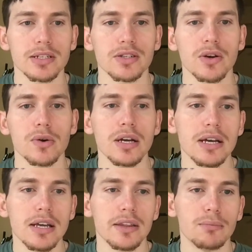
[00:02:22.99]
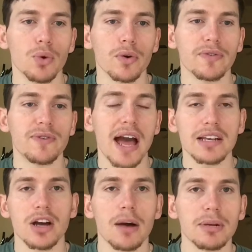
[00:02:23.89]
So the more fat
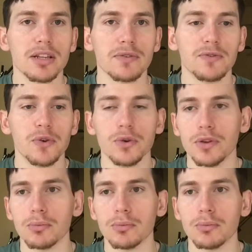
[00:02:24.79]
dominant the food,